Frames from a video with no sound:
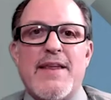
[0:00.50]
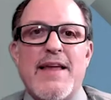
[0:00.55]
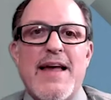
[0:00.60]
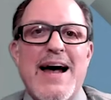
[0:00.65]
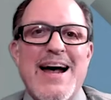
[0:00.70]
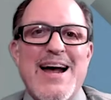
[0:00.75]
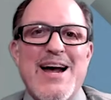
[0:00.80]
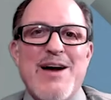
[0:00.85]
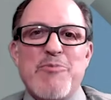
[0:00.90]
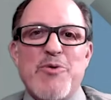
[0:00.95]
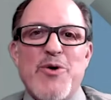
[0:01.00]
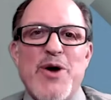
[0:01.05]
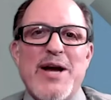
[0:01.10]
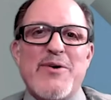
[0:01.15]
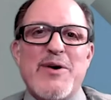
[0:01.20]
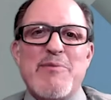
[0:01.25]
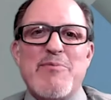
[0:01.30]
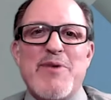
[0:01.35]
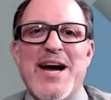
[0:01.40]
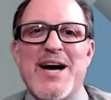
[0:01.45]
Hi, I'm
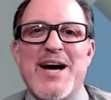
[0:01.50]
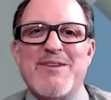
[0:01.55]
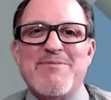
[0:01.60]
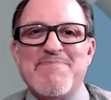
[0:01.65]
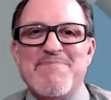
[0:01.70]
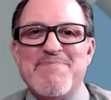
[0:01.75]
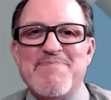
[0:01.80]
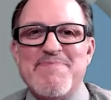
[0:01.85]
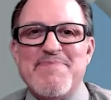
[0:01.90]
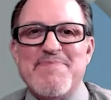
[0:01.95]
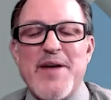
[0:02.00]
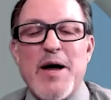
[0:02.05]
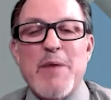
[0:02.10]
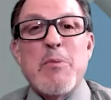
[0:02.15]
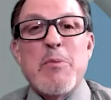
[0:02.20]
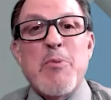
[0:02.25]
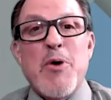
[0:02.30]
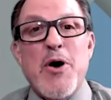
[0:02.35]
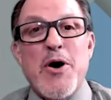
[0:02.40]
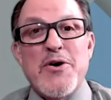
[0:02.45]
Gregory Brown.
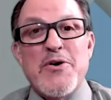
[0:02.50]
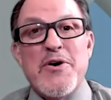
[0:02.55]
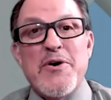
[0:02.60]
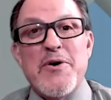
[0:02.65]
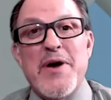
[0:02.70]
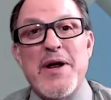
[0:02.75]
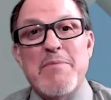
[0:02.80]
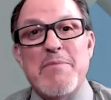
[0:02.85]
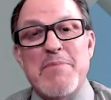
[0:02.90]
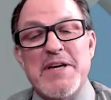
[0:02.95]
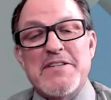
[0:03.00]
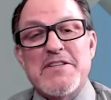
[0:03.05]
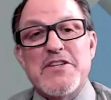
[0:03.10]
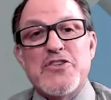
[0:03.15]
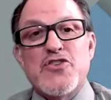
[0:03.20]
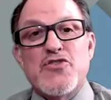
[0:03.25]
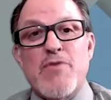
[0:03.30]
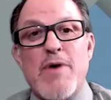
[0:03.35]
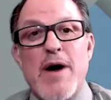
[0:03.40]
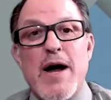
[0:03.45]
I'm a partner and
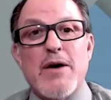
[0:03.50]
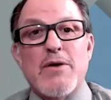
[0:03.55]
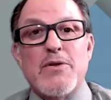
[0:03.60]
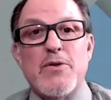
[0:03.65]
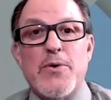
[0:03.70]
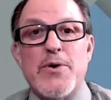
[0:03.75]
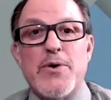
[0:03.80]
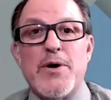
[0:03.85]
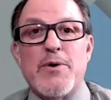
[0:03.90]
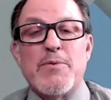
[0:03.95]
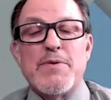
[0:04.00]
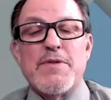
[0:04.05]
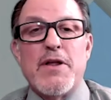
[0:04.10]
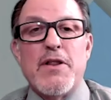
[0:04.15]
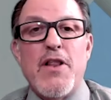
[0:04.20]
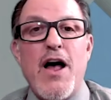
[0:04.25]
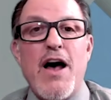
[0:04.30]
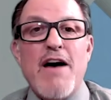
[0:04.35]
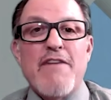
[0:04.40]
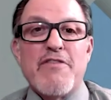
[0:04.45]
business trial lawyer with the
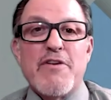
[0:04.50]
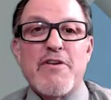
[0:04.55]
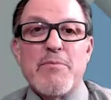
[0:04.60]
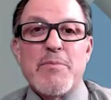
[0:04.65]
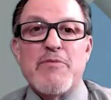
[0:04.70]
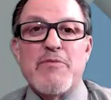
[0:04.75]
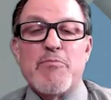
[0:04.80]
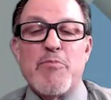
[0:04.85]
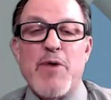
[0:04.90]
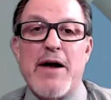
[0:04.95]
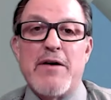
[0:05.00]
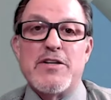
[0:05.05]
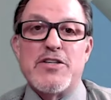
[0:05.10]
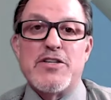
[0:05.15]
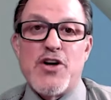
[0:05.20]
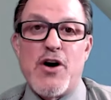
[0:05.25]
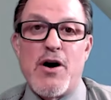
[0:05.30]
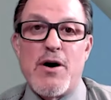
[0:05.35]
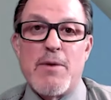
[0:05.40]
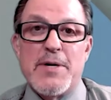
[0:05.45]
law firm of Brown and
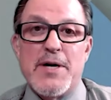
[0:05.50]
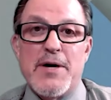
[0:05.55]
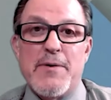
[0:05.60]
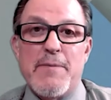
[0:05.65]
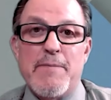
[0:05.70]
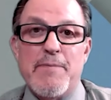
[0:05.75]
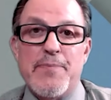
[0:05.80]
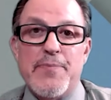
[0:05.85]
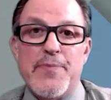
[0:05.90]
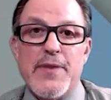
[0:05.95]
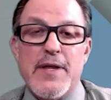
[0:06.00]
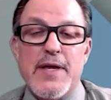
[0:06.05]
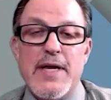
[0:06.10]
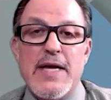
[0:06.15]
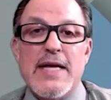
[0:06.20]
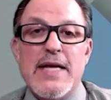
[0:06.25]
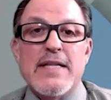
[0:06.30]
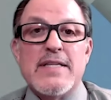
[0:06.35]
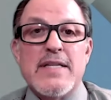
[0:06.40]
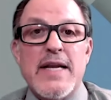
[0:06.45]
Charbonneau.
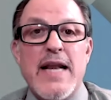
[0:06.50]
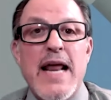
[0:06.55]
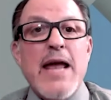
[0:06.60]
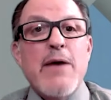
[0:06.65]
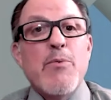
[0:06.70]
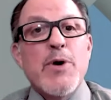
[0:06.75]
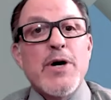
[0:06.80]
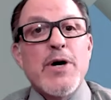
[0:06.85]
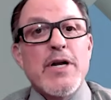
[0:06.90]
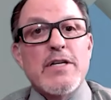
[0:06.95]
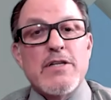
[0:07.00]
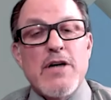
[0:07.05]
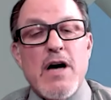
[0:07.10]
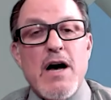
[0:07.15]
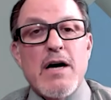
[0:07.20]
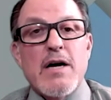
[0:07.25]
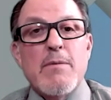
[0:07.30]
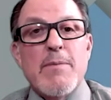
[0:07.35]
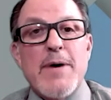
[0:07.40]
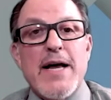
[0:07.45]
Today, we're going to
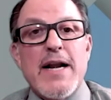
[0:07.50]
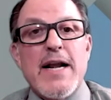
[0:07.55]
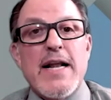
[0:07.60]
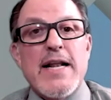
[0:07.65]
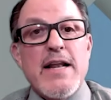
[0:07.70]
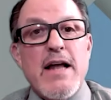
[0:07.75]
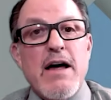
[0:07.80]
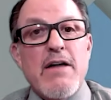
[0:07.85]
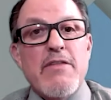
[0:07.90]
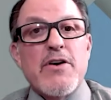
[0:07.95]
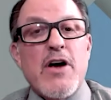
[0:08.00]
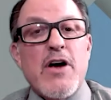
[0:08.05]
talk about another